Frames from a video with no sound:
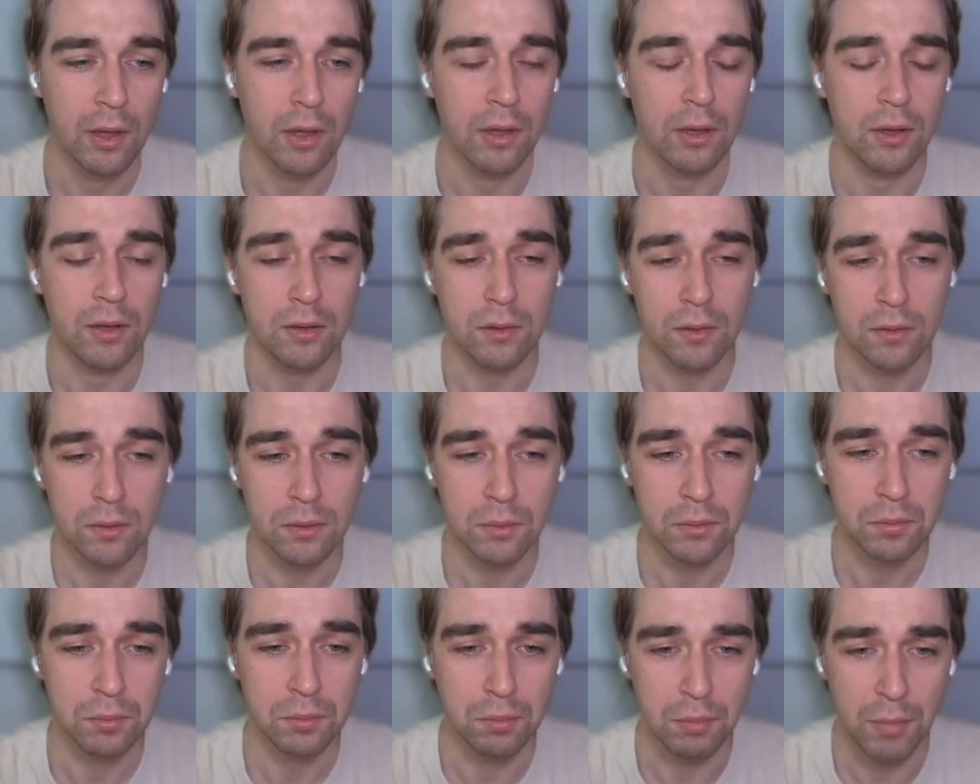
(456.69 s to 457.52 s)
In the
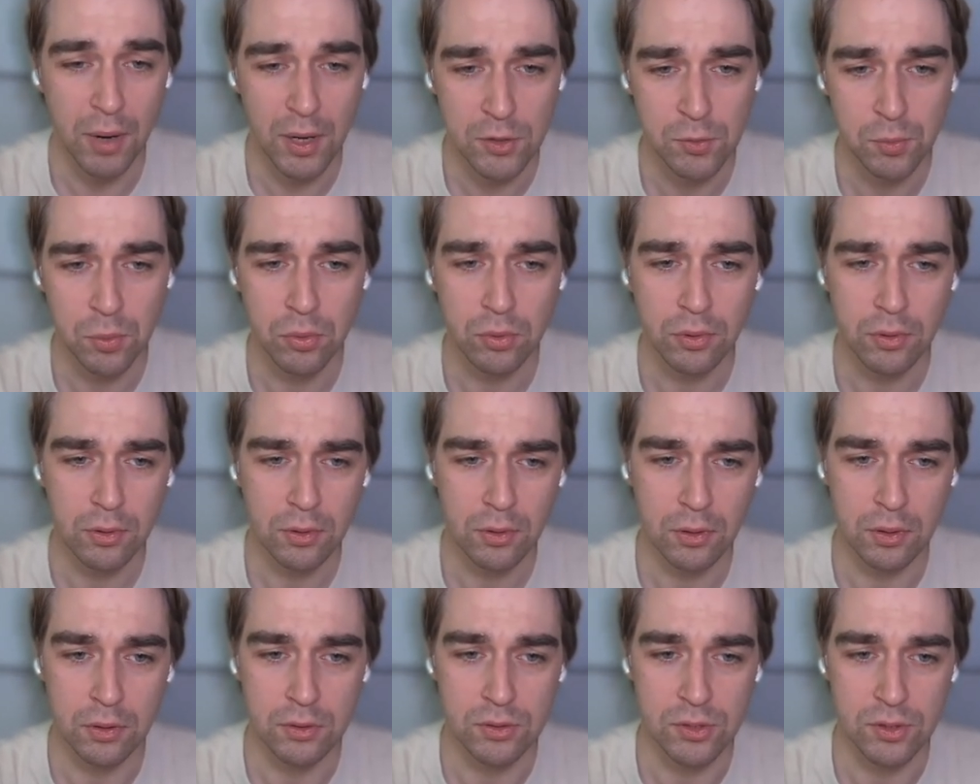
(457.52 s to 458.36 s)

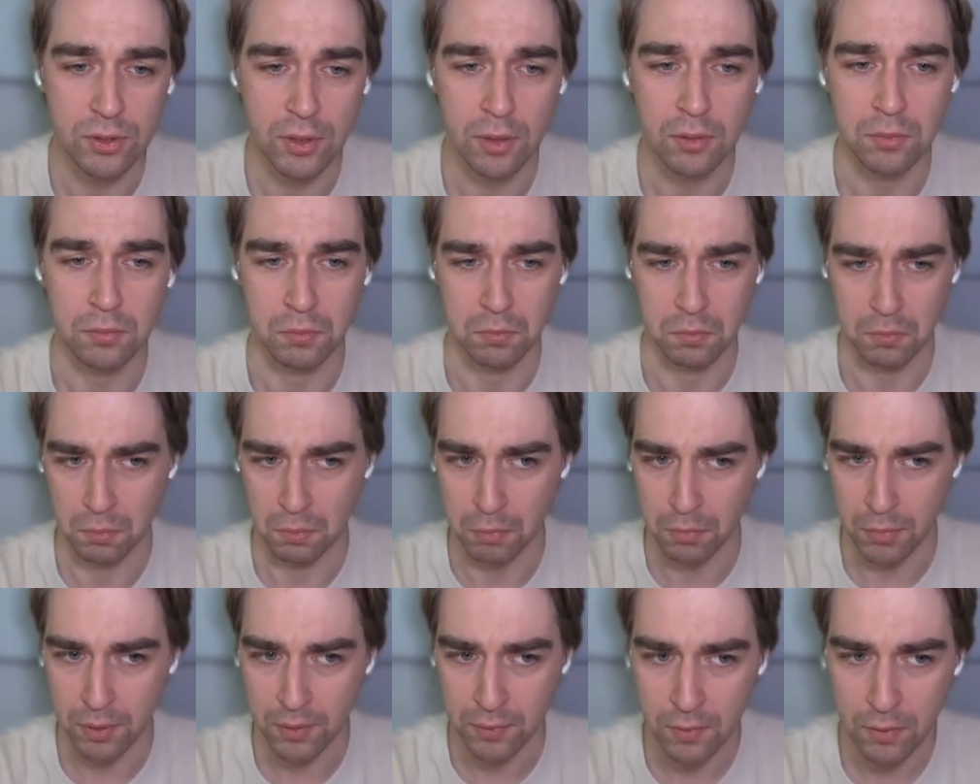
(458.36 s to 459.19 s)
MaxPooling, it's done
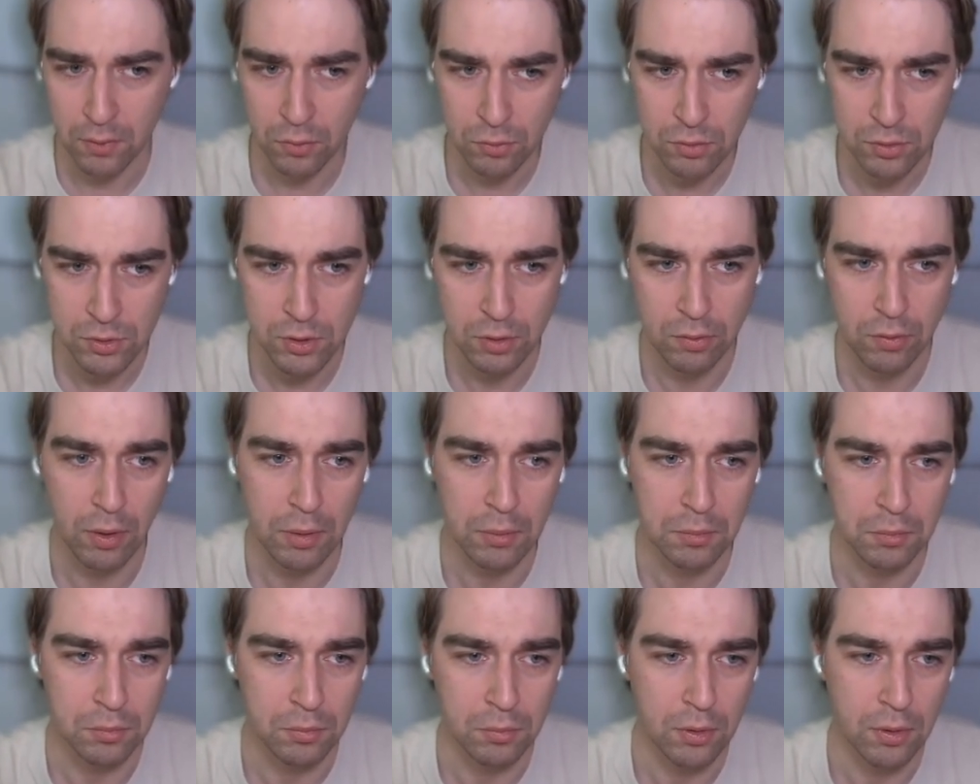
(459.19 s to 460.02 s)
better. So
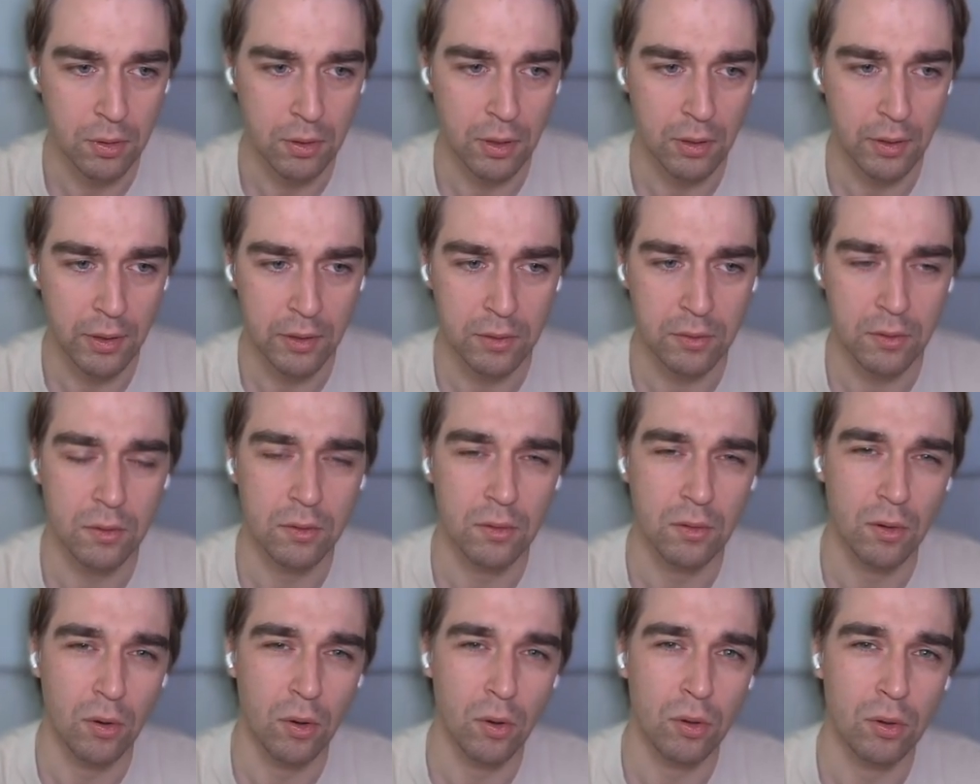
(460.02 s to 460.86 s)
I'm
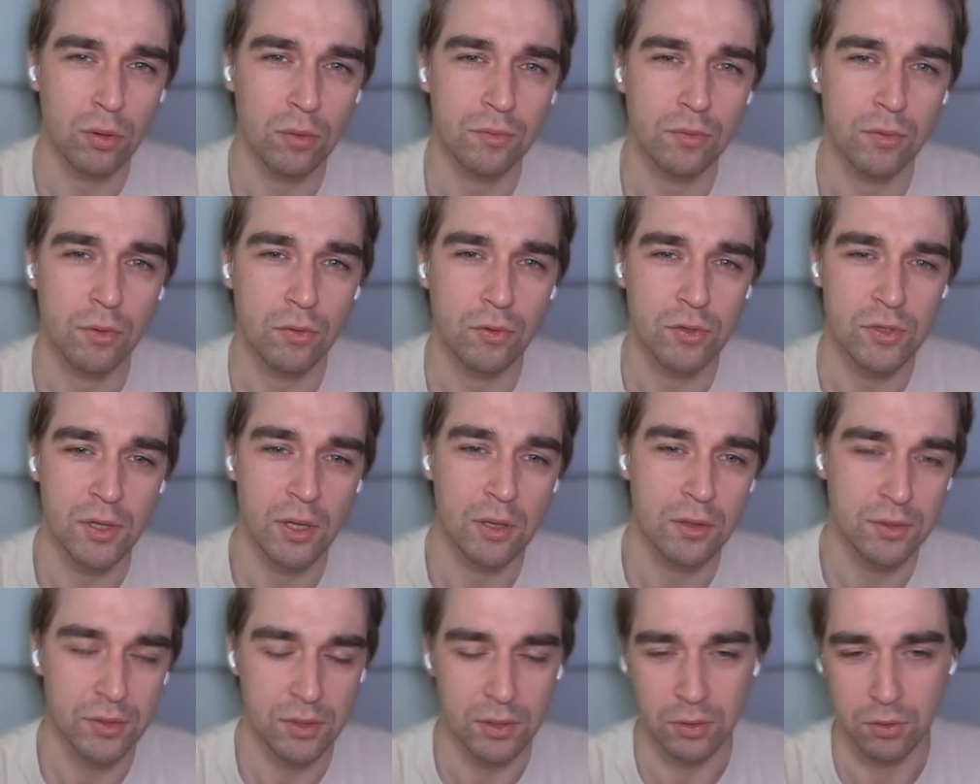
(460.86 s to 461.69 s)
collecting all of the
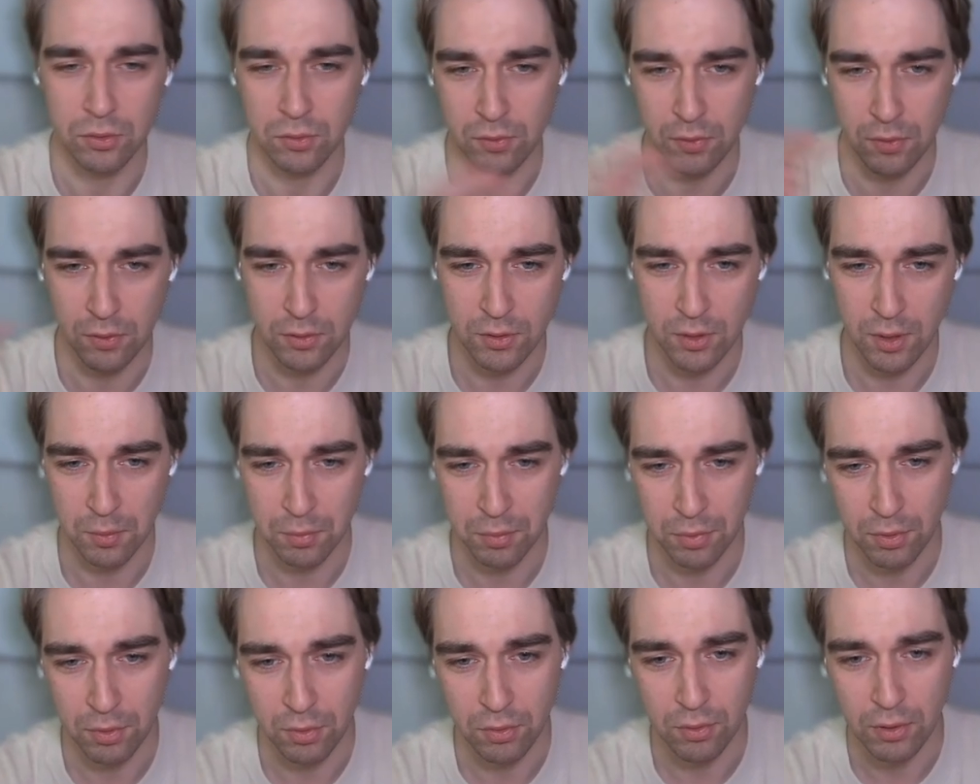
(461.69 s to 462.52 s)
results into the
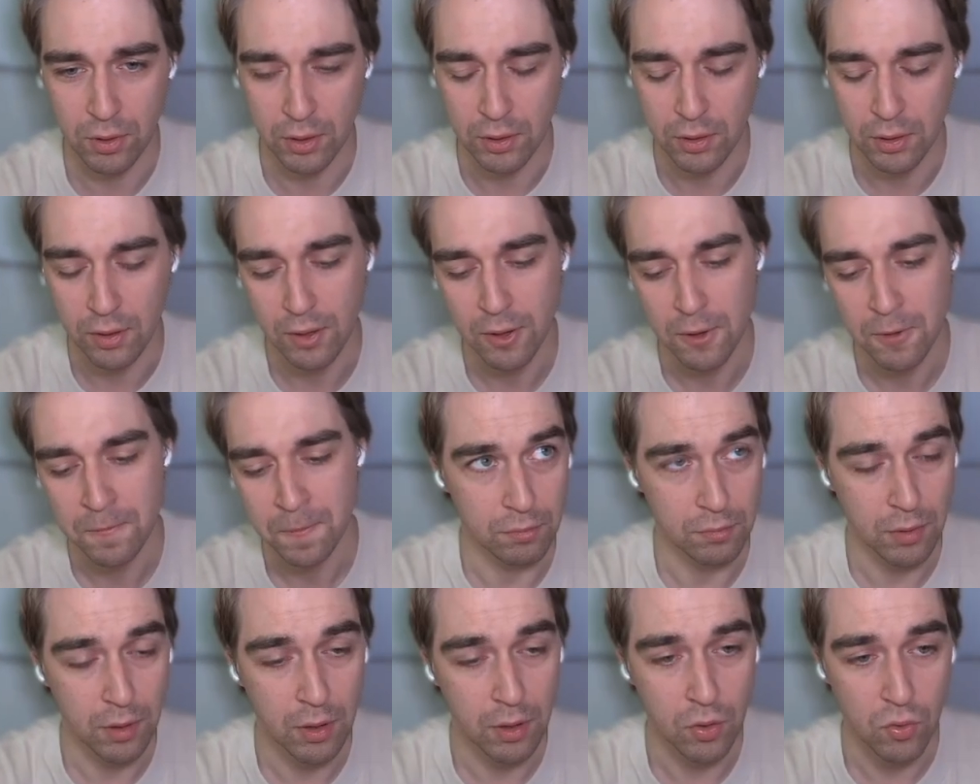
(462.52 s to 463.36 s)
temporary
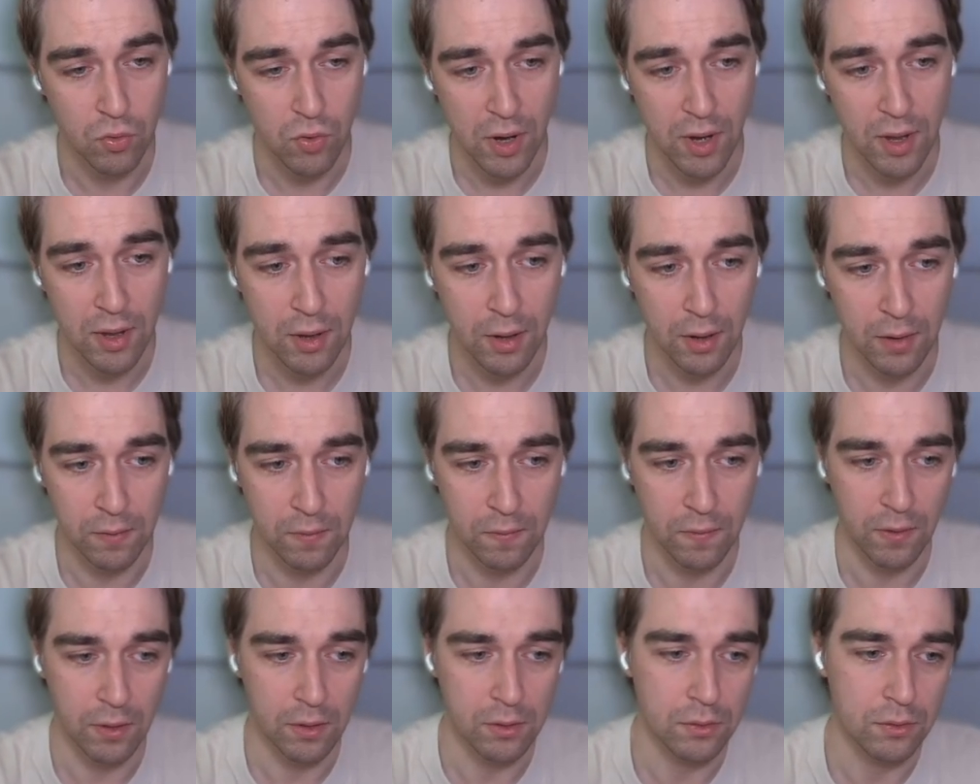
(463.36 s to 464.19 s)
array and
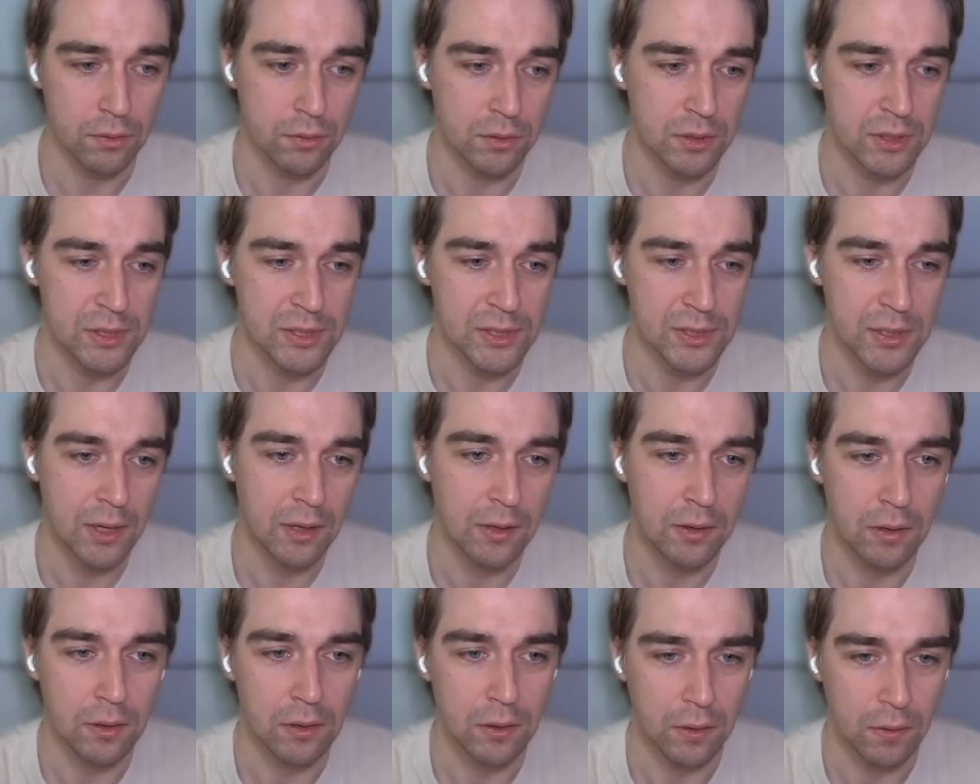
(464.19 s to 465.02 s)
then
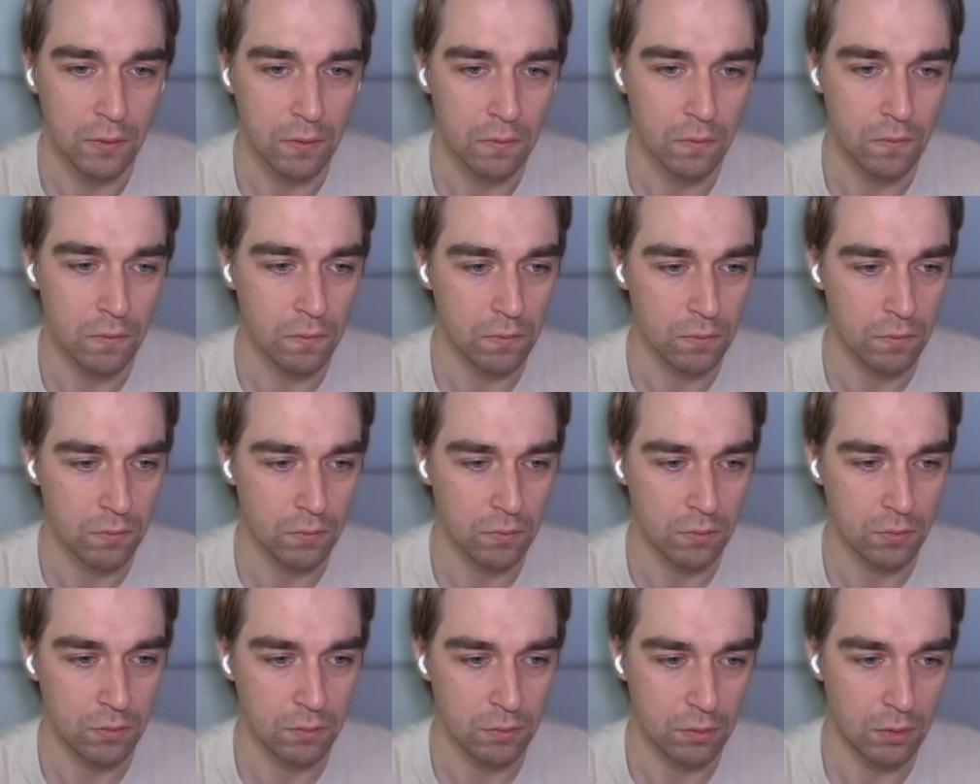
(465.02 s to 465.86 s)
setting it
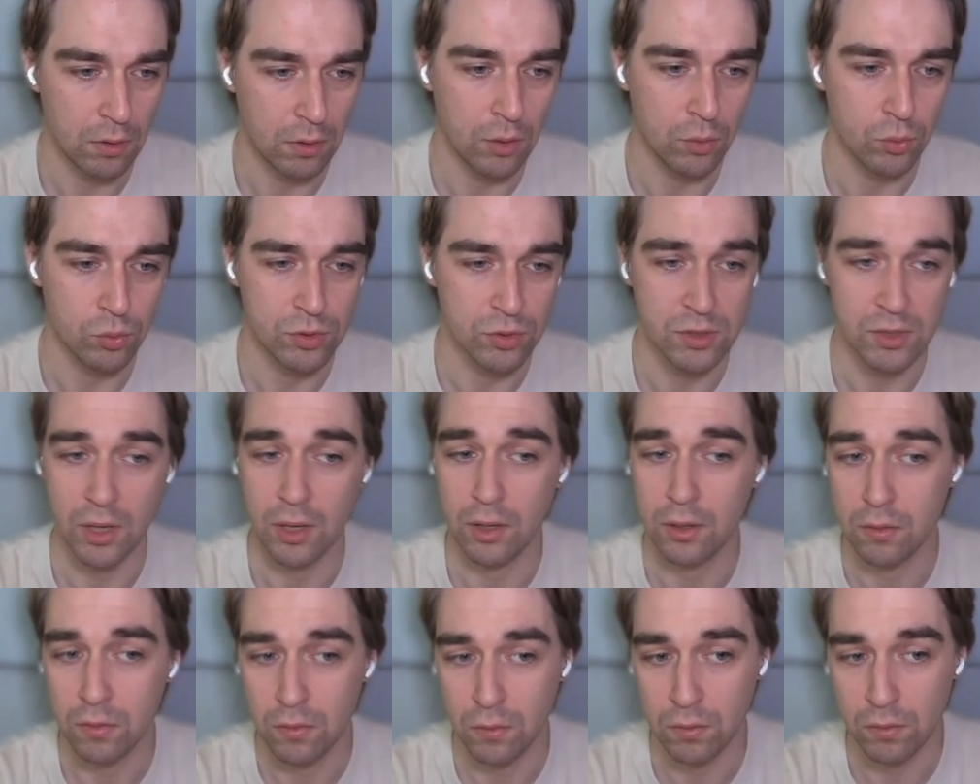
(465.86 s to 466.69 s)

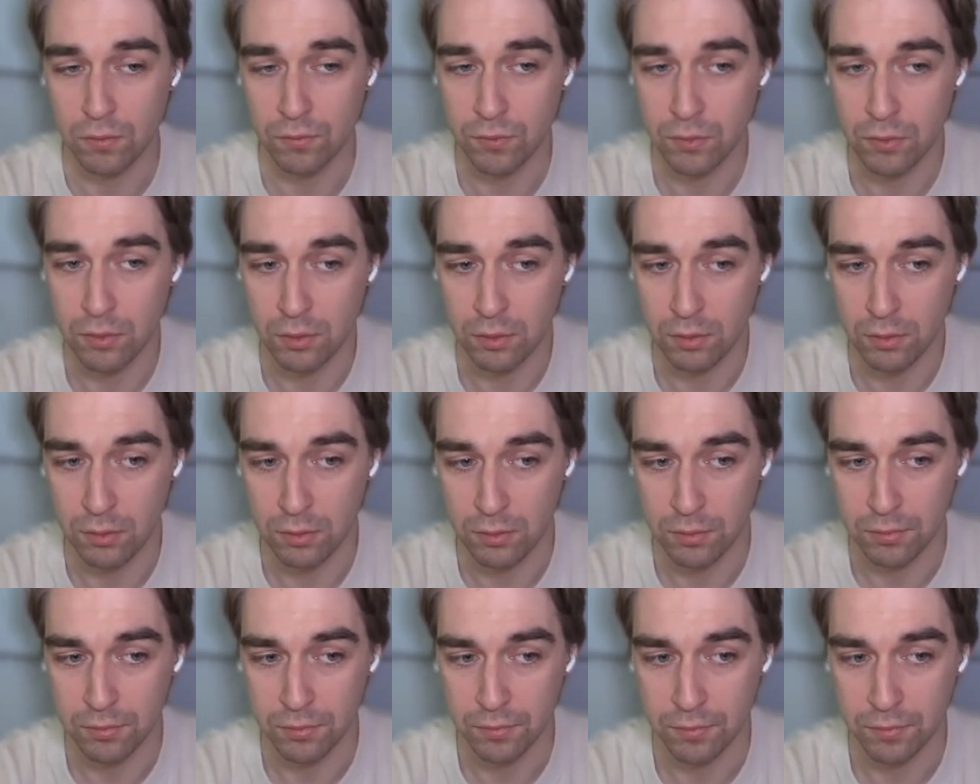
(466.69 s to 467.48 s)
outside of the